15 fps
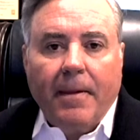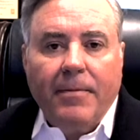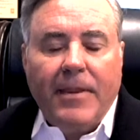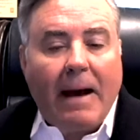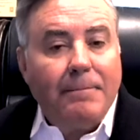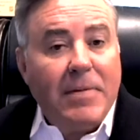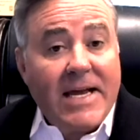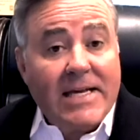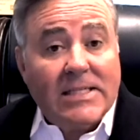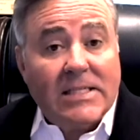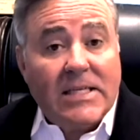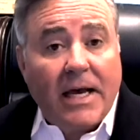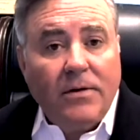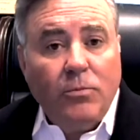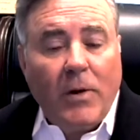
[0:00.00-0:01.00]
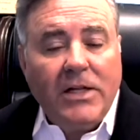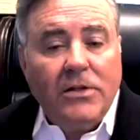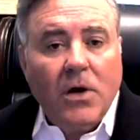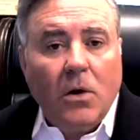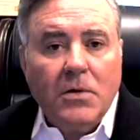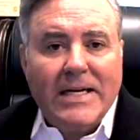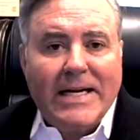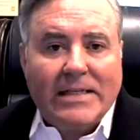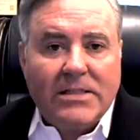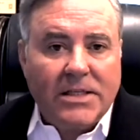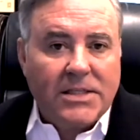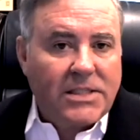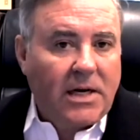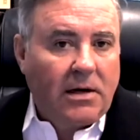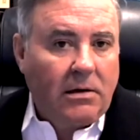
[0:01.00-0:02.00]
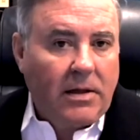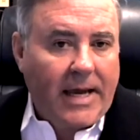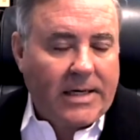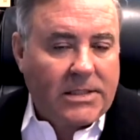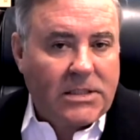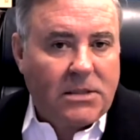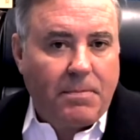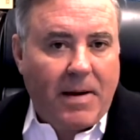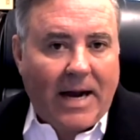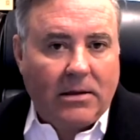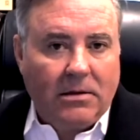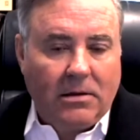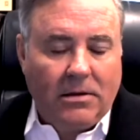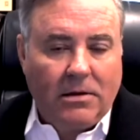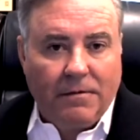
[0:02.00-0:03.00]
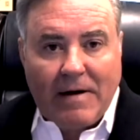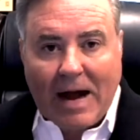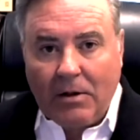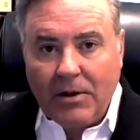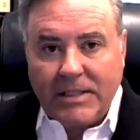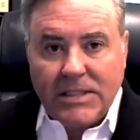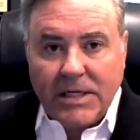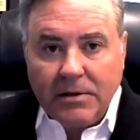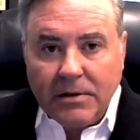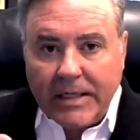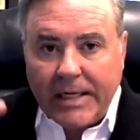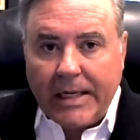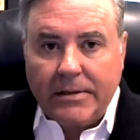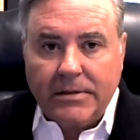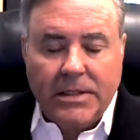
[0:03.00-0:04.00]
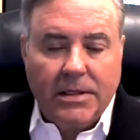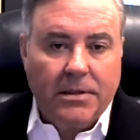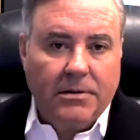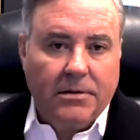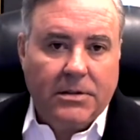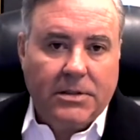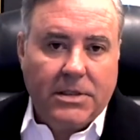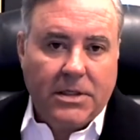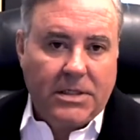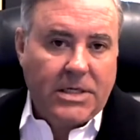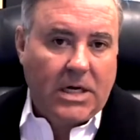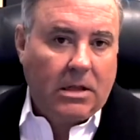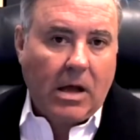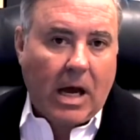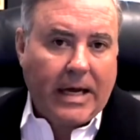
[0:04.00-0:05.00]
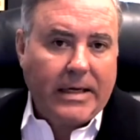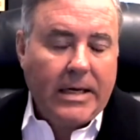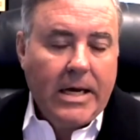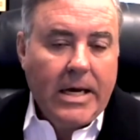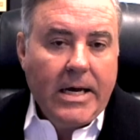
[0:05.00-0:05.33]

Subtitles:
That being said, we don't necessarily expect the volatility to decline.